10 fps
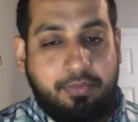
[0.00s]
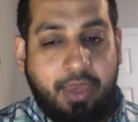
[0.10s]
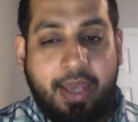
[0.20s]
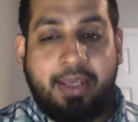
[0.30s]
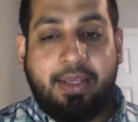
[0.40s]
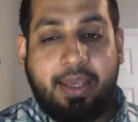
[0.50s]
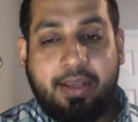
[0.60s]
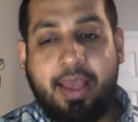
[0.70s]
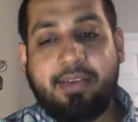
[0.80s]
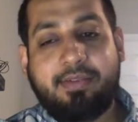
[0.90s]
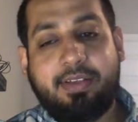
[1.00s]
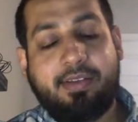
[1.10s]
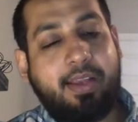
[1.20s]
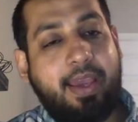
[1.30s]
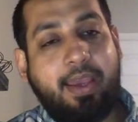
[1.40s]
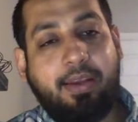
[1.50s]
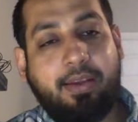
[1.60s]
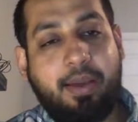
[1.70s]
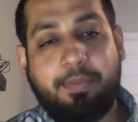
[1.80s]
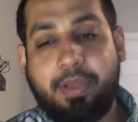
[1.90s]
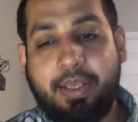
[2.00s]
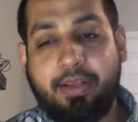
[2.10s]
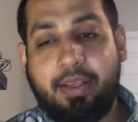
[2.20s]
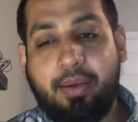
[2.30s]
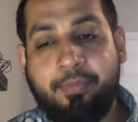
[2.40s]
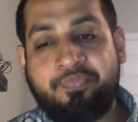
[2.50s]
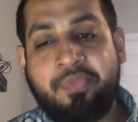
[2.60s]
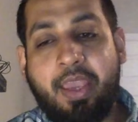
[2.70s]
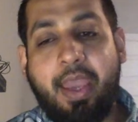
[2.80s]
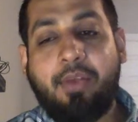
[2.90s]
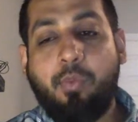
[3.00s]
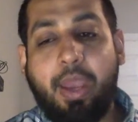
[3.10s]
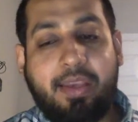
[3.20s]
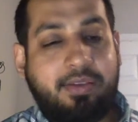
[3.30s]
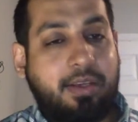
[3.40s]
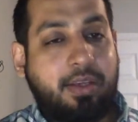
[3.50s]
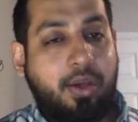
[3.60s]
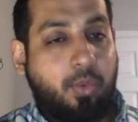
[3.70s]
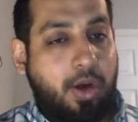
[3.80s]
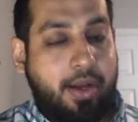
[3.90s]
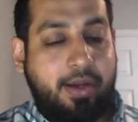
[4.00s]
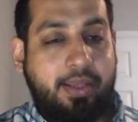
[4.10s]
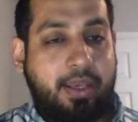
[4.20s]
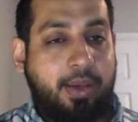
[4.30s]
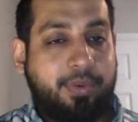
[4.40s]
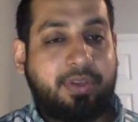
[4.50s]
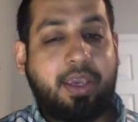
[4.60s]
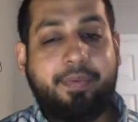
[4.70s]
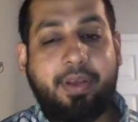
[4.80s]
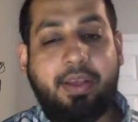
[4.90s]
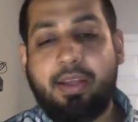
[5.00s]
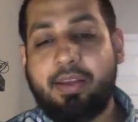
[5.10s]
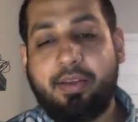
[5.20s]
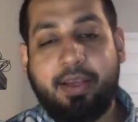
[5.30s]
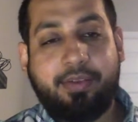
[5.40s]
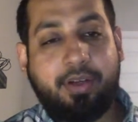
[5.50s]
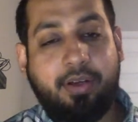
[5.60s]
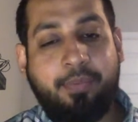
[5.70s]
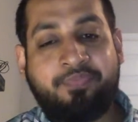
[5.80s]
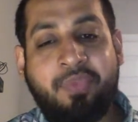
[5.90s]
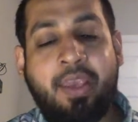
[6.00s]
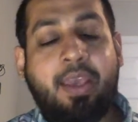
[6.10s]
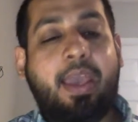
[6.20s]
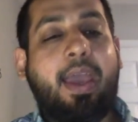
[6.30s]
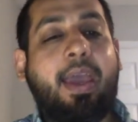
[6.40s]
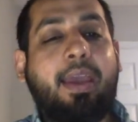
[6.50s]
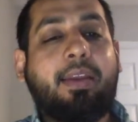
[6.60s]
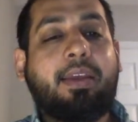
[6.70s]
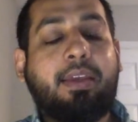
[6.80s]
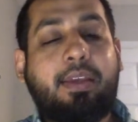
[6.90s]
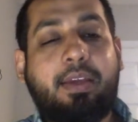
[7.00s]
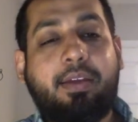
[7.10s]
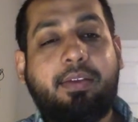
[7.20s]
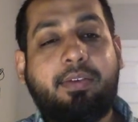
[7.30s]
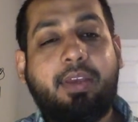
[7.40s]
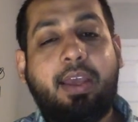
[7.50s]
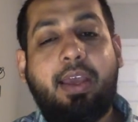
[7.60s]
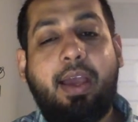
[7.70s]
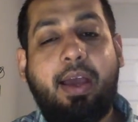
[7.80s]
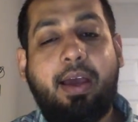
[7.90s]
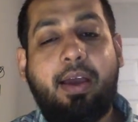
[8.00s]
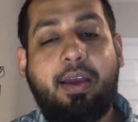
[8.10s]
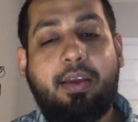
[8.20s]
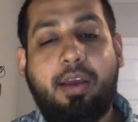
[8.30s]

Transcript: and he neglects this land completely and wasted the water that he was given in the desert, and he is a